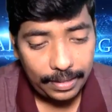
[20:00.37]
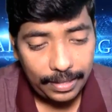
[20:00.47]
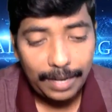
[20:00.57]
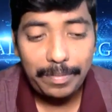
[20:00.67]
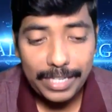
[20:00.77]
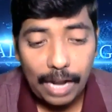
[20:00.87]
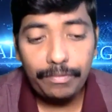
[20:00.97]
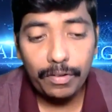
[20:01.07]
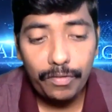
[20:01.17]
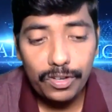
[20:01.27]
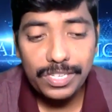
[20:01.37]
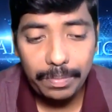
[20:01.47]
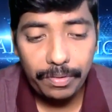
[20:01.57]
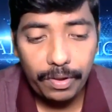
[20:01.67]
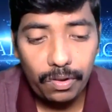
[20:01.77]
That means after fourth
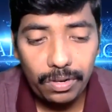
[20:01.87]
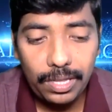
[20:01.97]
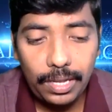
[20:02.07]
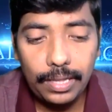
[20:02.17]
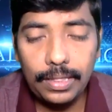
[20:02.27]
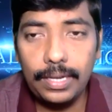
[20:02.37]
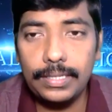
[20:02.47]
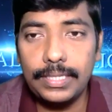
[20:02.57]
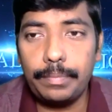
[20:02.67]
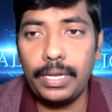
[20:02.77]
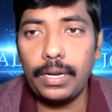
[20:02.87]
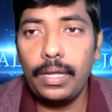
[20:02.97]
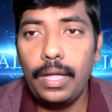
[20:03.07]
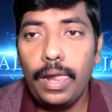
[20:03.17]
chapter, we go to the third chapter.